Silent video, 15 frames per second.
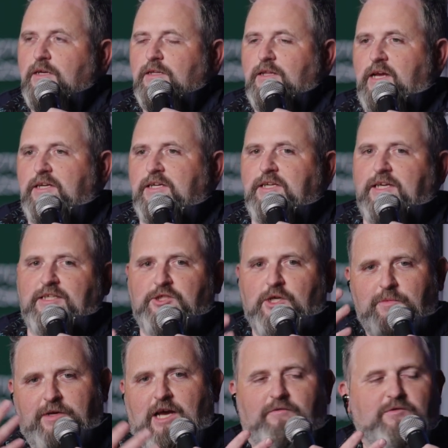like a kid
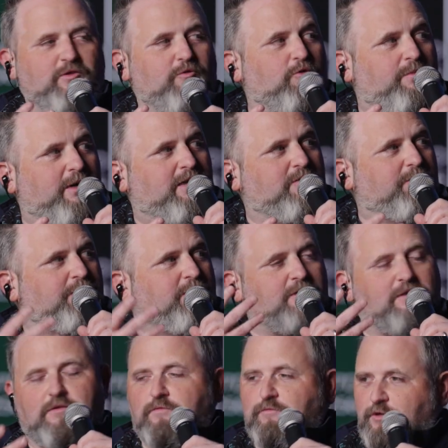jumping out of a school bus, which
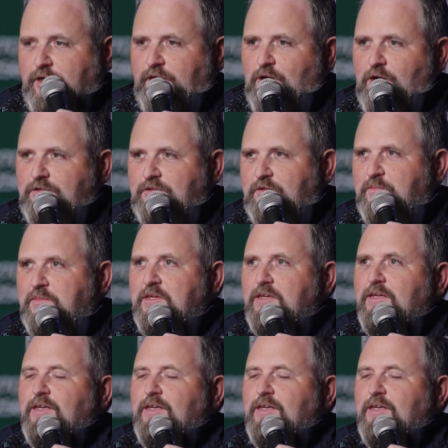is freaking awesome.